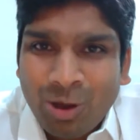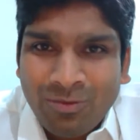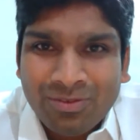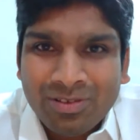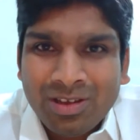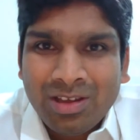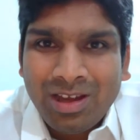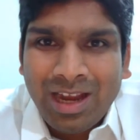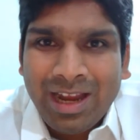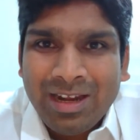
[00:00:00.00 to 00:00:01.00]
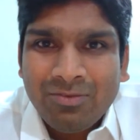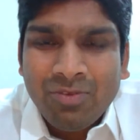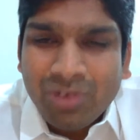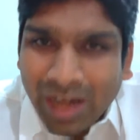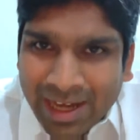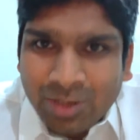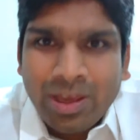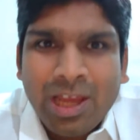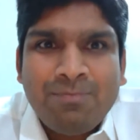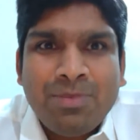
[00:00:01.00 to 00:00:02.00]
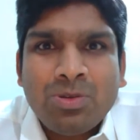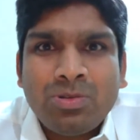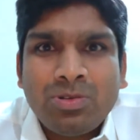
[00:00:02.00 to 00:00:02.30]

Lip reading: of, and we would like to help you